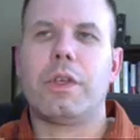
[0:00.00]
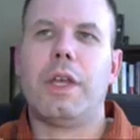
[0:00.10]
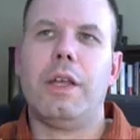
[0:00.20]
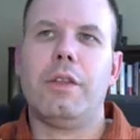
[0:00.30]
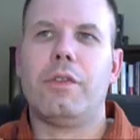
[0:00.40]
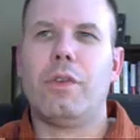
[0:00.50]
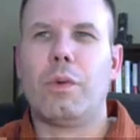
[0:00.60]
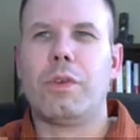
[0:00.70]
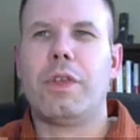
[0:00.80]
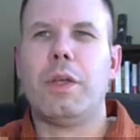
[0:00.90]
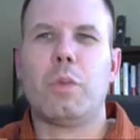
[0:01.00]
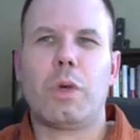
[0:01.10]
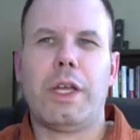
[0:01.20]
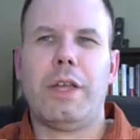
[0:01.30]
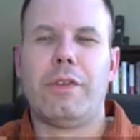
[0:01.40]
Okay, and so we're seeing more
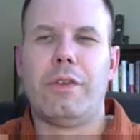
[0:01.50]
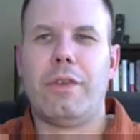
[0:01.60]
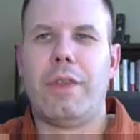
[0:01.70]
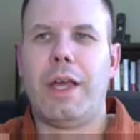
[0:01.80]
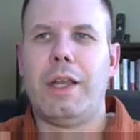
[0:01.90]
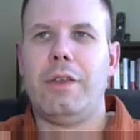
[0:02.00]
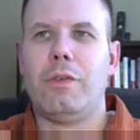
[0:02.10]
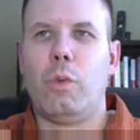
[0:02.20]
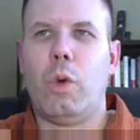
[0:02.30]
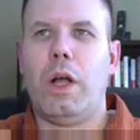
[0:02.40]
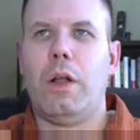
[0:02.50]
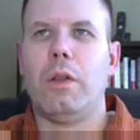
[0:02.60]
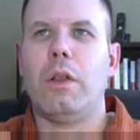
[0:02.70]
cases of that as well.